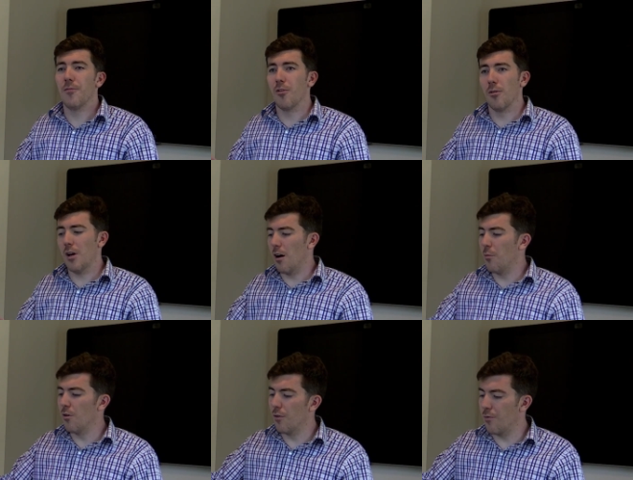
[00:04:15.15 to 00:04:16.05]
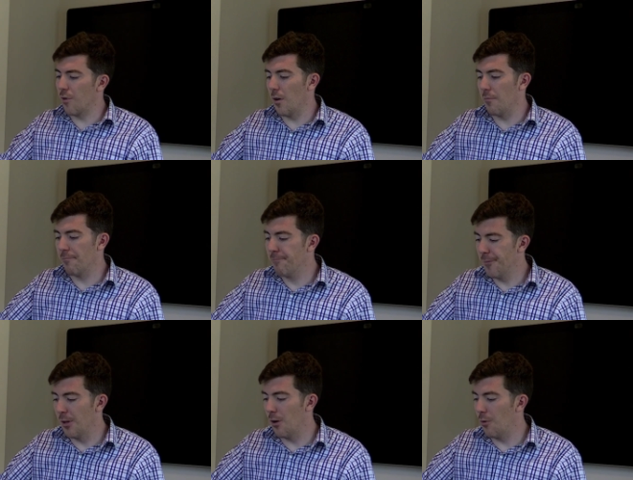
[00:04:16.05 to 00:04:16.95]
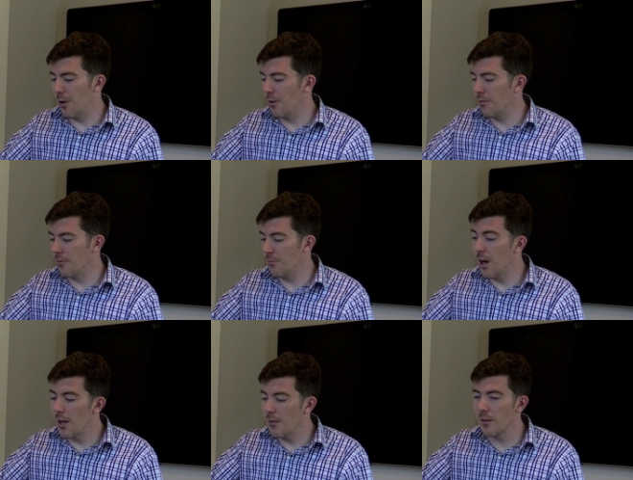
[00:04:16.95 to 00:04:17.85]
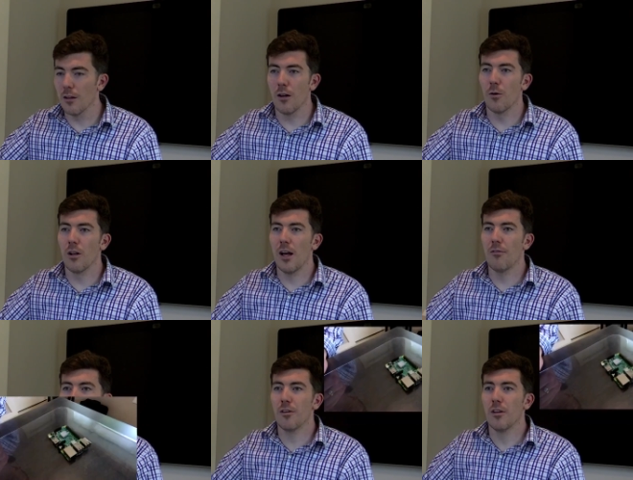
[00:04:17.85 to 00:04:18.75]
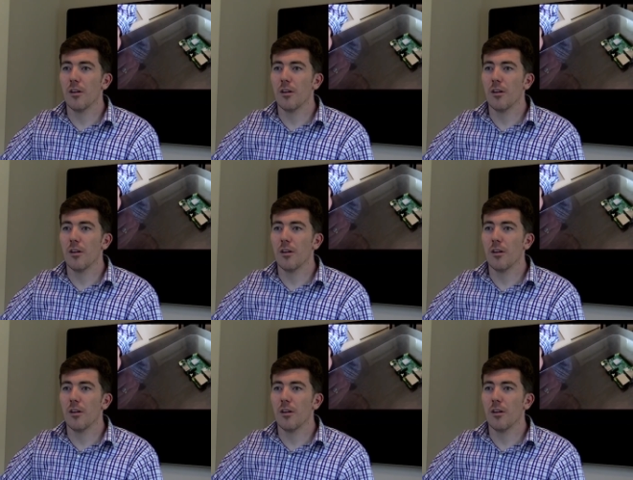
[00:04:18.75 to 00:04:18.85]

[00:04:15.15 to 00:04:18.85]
So there I move it from the lower right to the lower left.